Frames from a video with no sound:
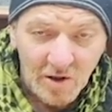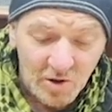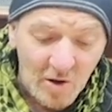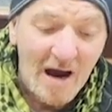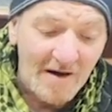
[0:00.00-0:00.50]

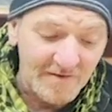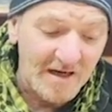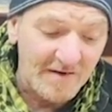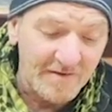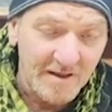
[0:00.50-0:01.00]
You have to
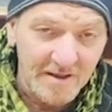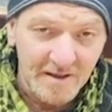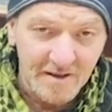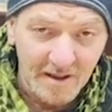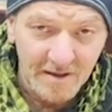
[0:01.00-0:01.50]
have a
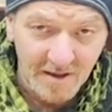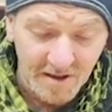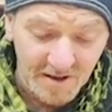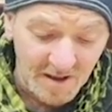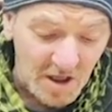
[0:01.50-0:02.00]
DC
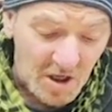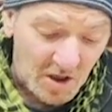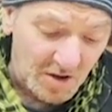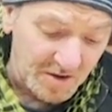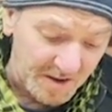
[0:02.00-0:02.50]
charger,
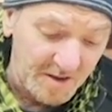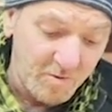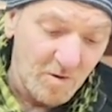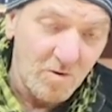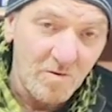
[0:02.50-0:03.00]
because this
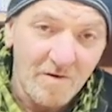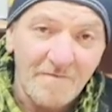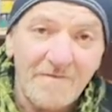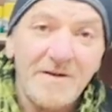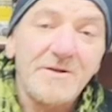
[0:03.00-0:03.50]
will
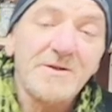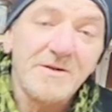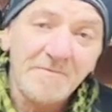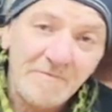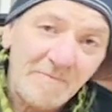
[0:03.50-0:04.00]

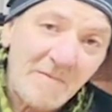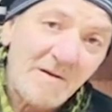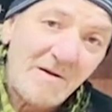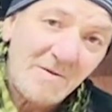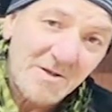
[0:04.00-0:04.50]
convince
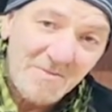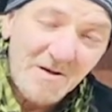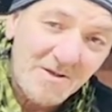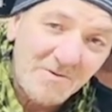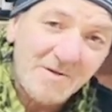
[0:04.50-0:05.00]
the
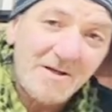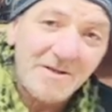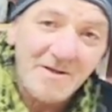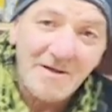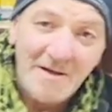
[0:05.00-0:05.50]
smart
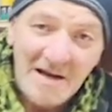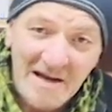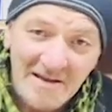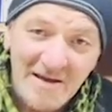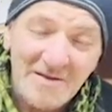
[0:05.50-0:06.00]
alternator
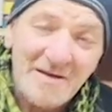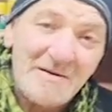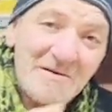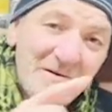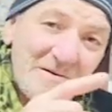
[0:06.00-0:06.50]
that the
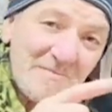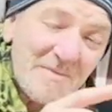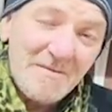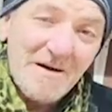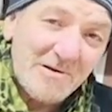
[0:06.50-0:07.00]

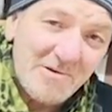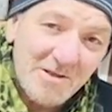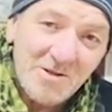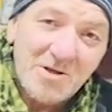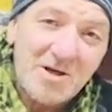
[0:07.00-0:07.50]
main battery
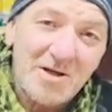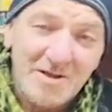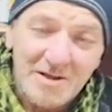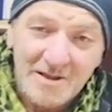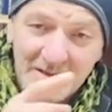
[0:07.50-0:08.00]
isn't charged
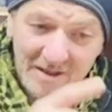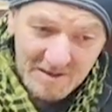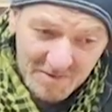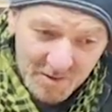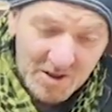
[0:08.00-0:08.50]
and needs to
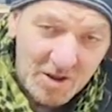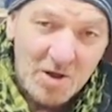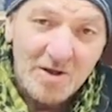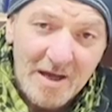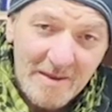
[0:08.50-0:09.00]
keep switching
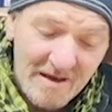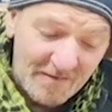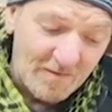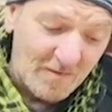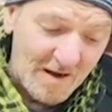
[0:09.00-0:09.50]
on, and
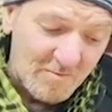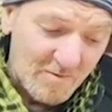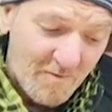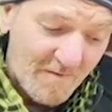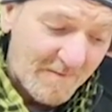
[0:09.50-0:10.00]
therefore that
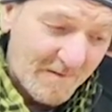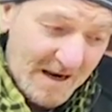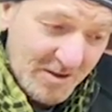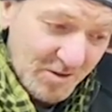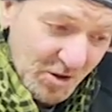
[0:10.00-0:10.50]
will
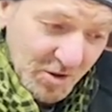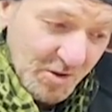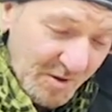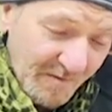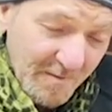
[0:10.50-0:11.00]
take
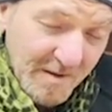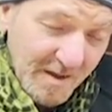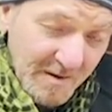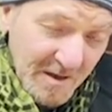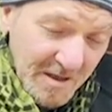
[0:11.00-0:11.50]
juice from the
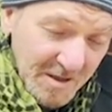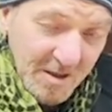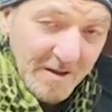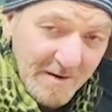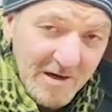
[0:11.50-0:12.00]

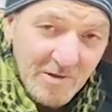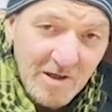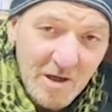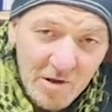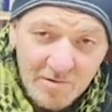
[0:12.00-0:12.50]
starter
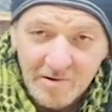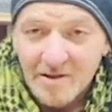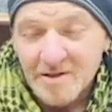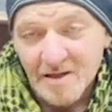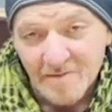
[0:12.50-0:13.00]
battery through
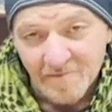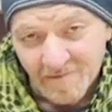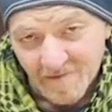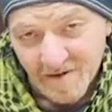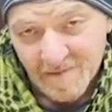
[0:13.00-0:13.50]
this and
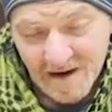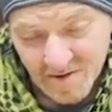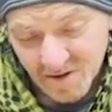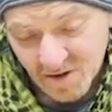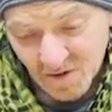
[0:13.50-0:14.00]
provide
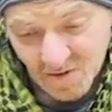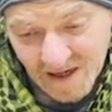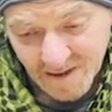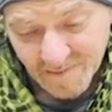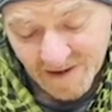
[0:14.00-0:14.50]
power to your
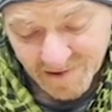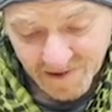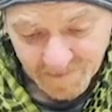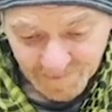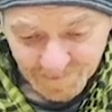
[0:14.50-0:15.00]
house battery.